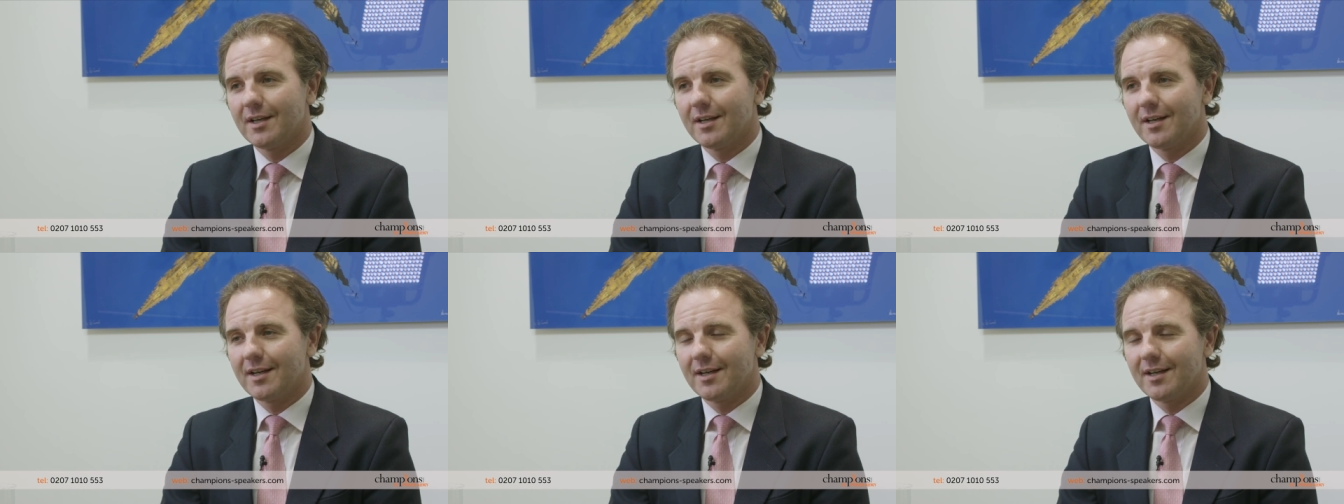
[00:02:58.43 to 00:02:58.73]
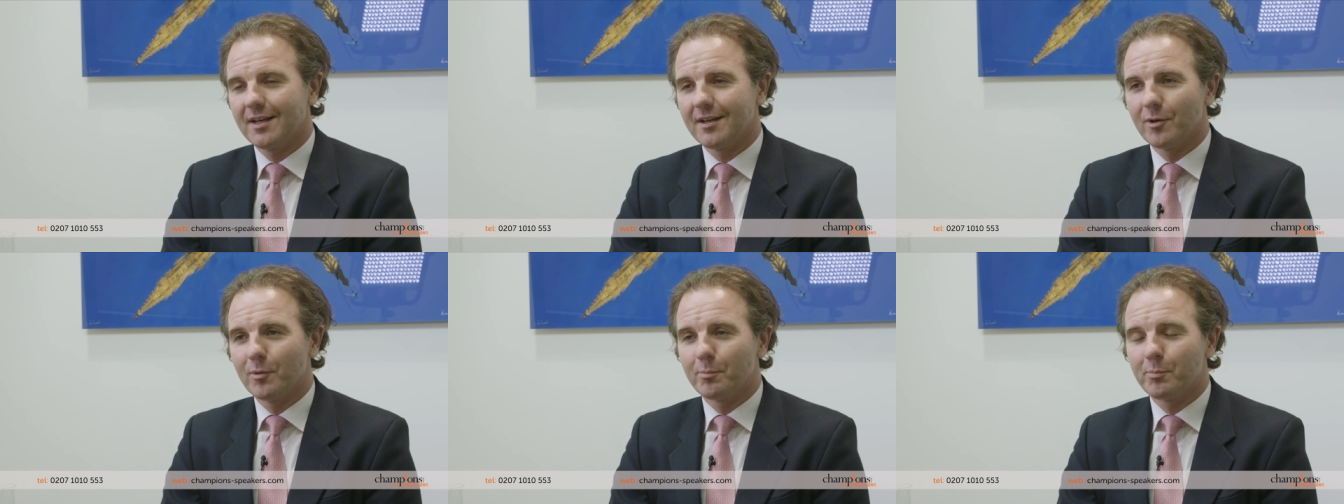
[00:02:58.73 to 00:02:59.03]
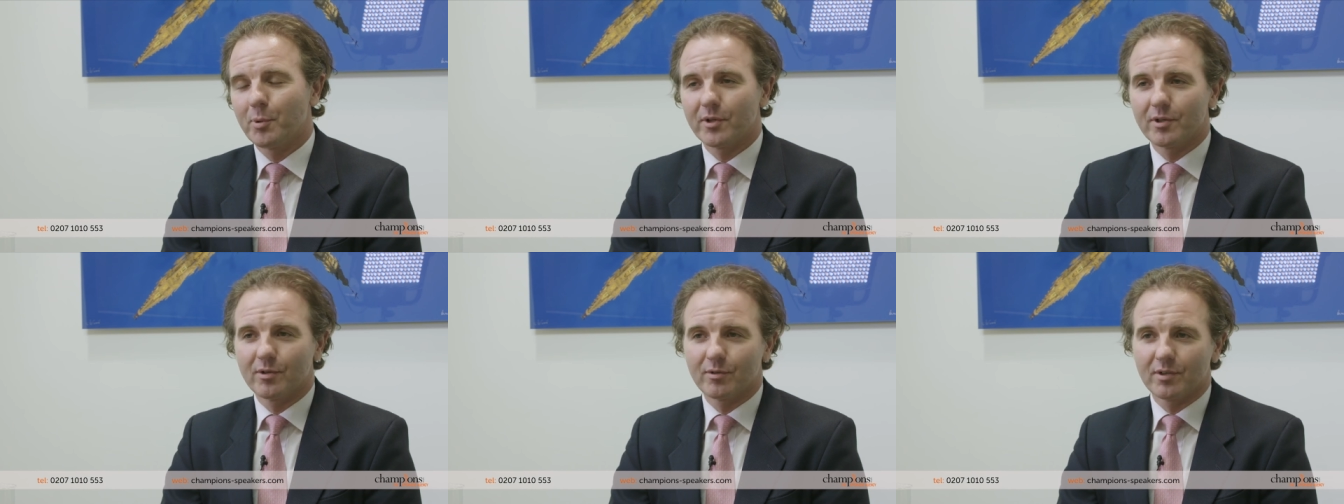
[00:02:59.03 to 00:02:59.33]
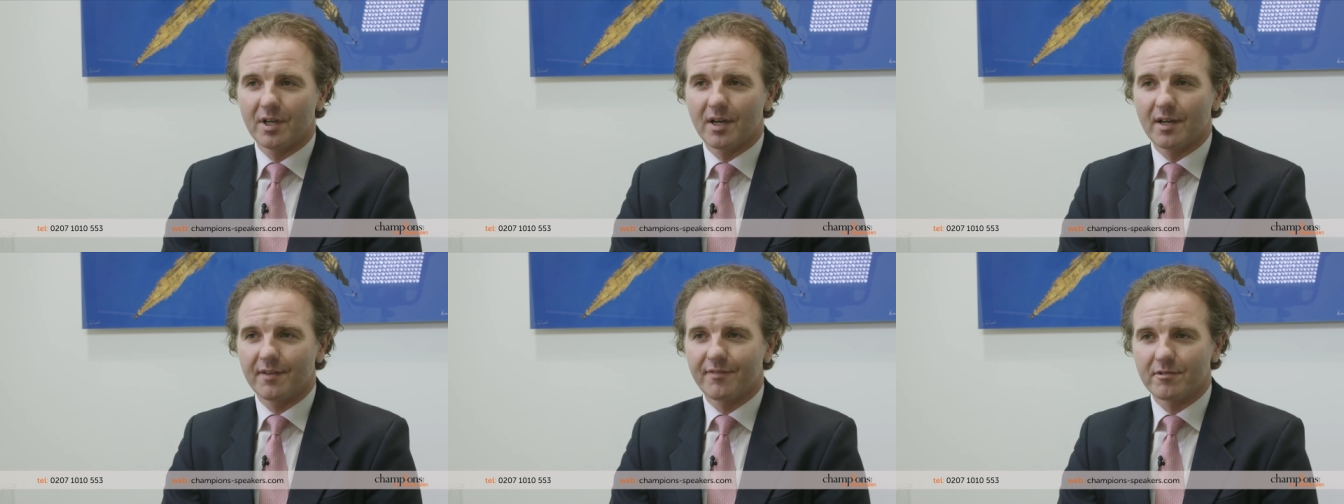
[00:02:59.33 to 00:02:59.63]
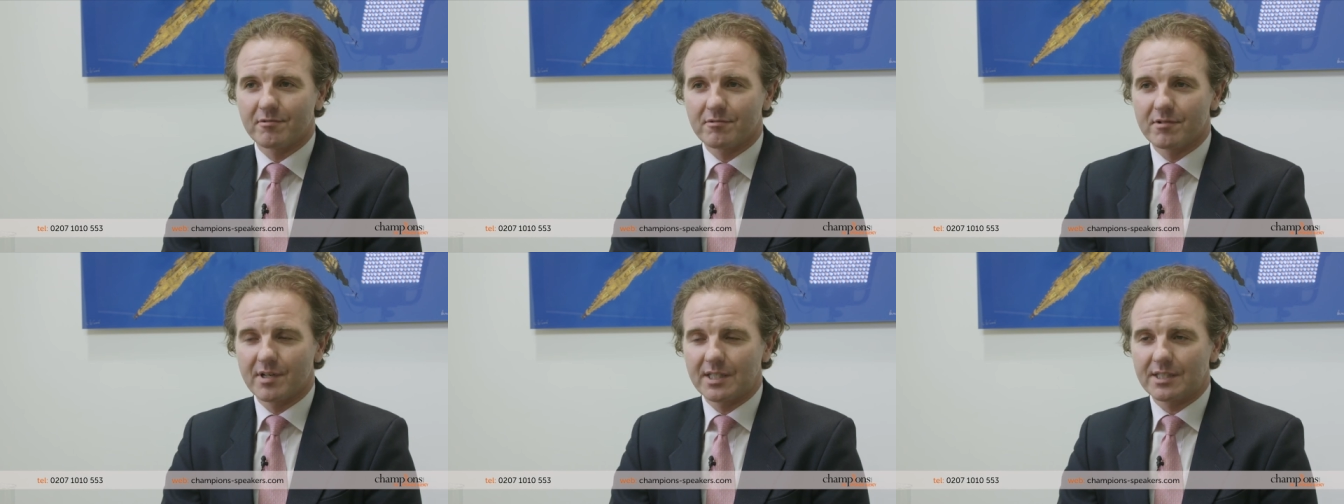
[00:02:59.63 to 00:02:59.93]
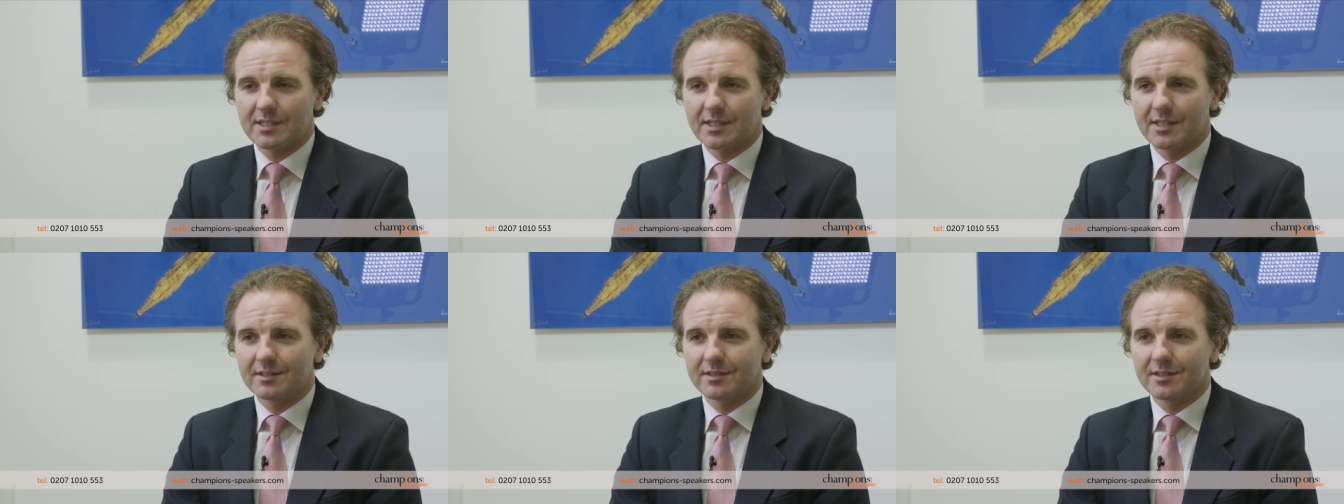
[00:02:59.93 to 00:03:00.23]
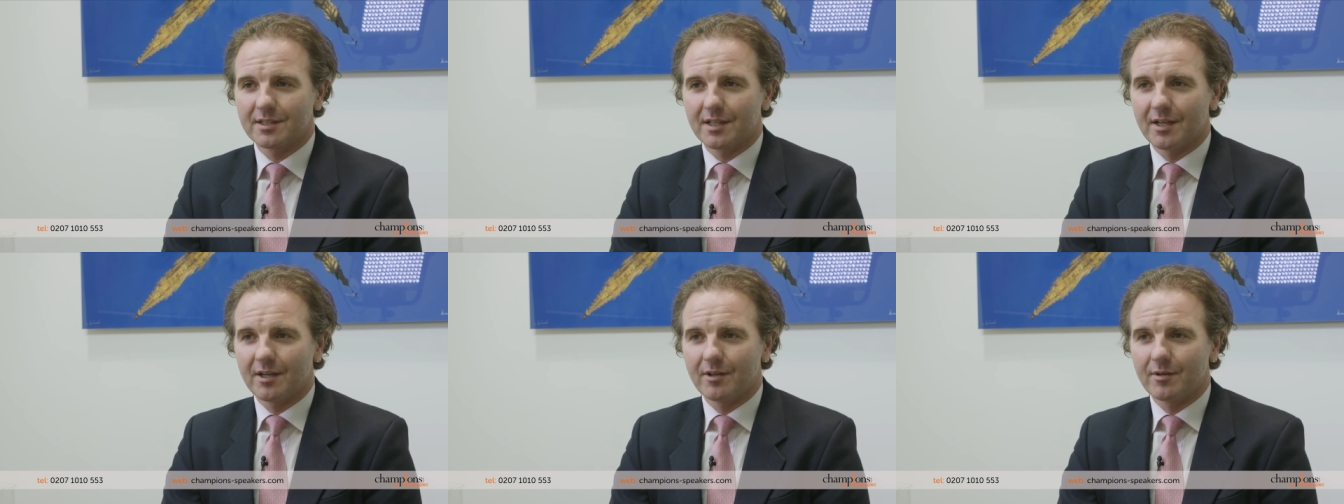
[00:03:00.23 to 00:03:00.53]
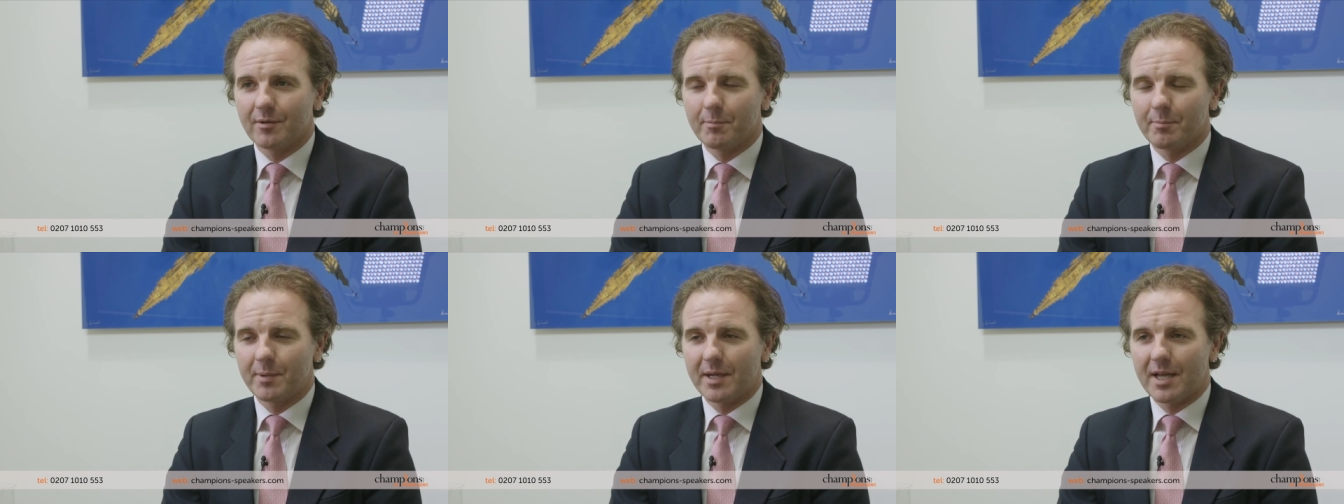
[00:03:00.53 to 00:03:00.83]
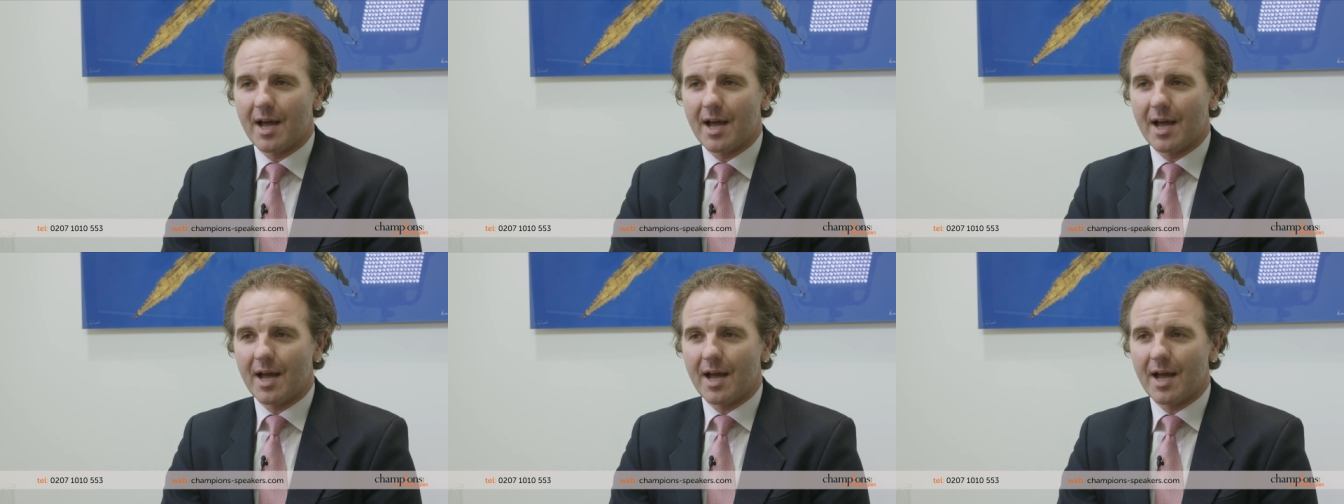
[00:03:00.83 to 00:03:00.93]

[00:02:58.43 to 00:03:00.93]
uh, or put your life at risk. So be